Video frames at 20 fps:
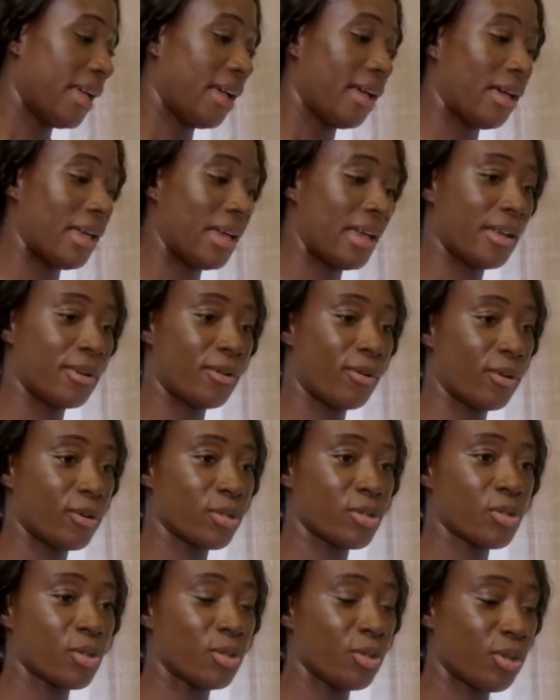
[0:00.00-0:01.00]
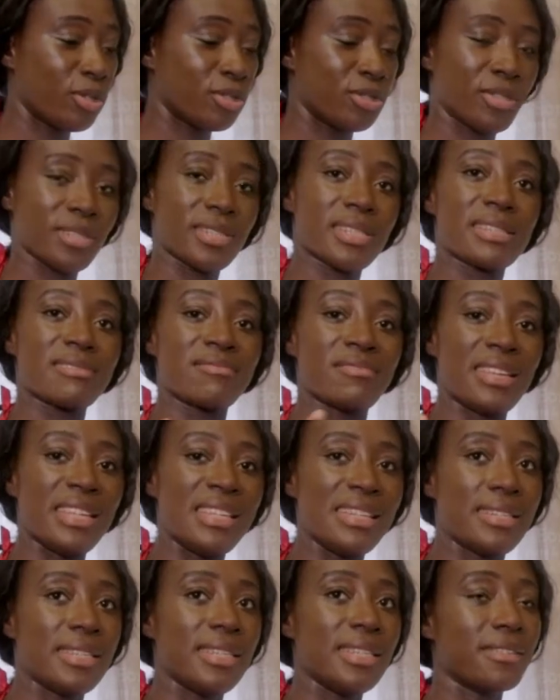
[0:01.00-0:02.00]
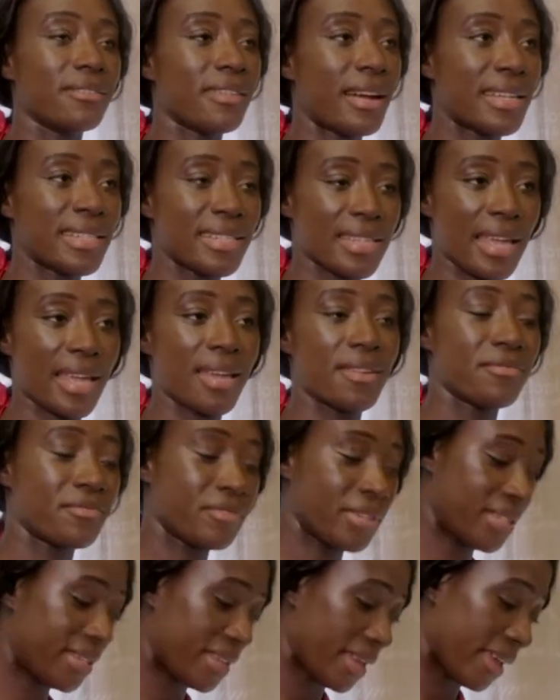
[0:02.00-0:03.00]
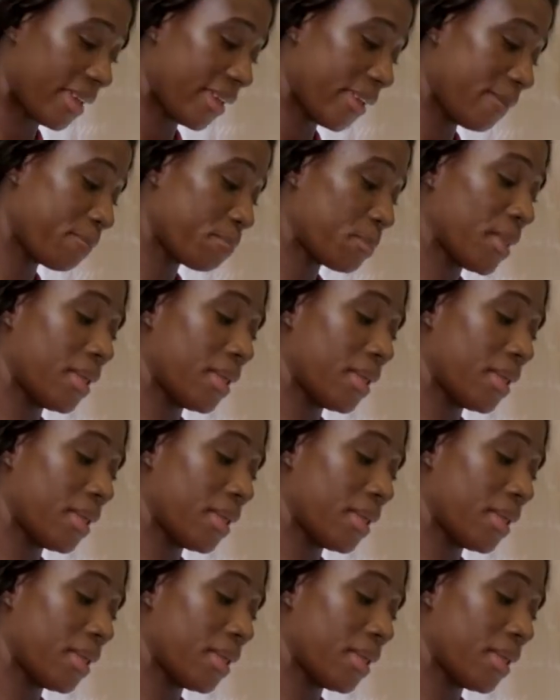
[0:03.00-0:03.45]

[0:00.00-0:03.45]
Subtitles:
and also not just eating rice every day.